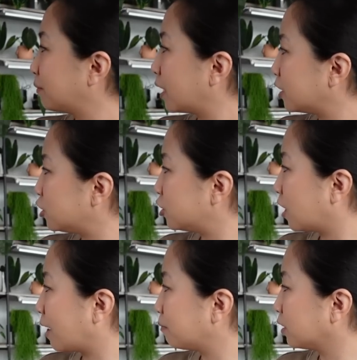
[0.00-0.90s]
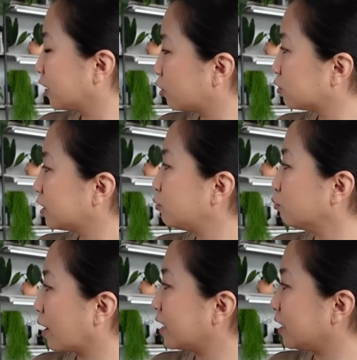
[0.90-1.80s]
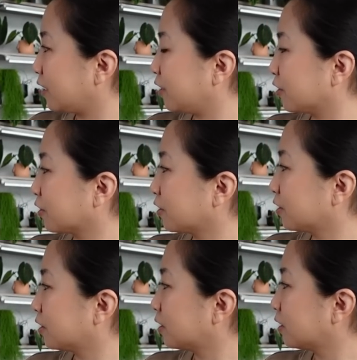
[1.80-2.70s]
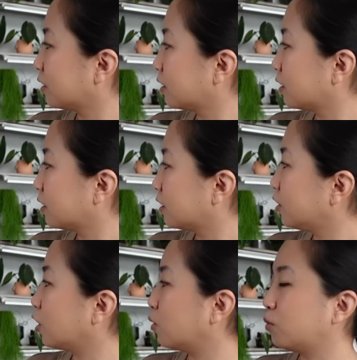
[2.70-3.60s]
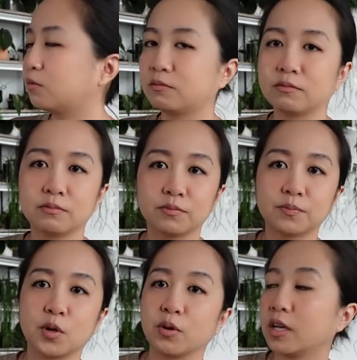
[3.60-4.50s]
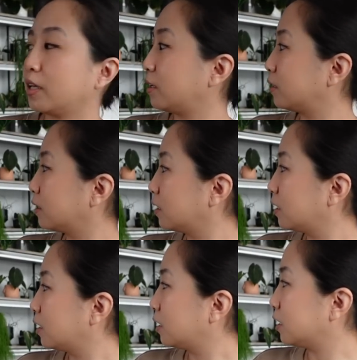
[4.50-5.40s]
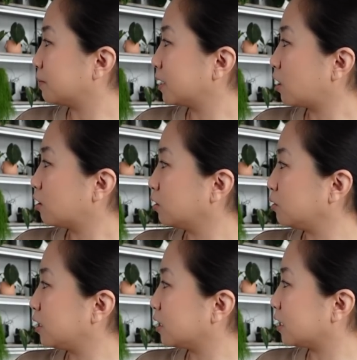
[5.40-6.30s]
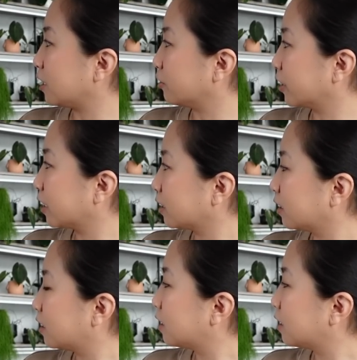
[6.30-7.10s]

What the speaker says: Pudge, I'm literally right here. No. Okay. Is my dog losing his hearing?